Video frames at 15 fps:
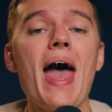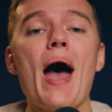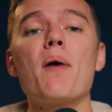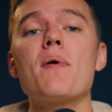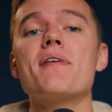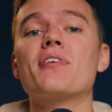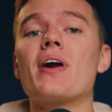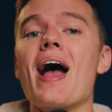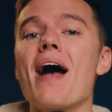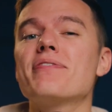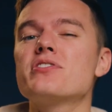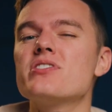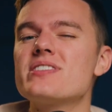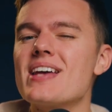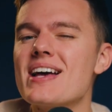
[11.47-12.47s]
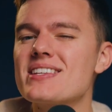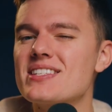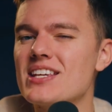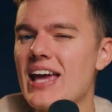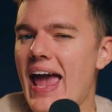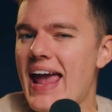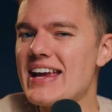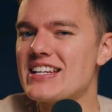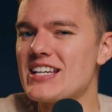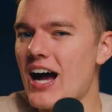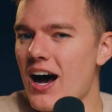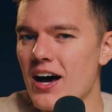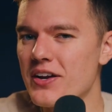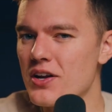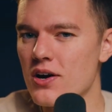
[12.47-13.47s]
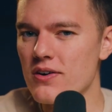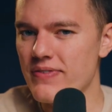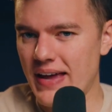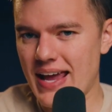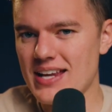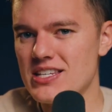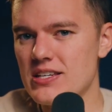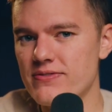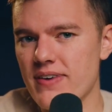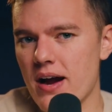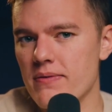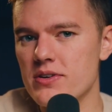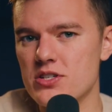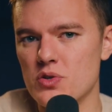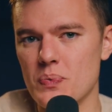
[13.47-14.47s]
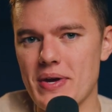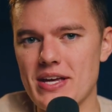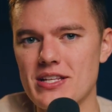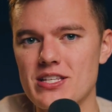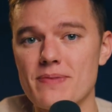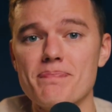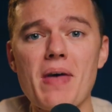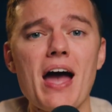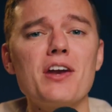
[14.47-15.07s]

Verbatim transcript: However, after testing a ton of antivirus suites,